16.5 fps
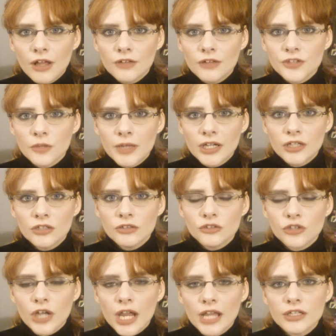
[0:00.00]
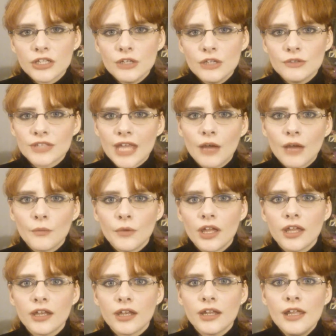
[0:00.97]
also been trying to use that
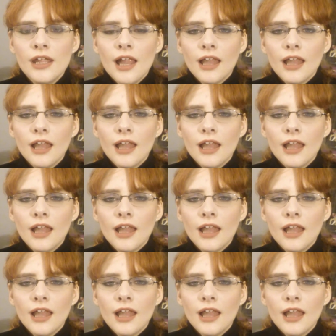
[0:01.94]
one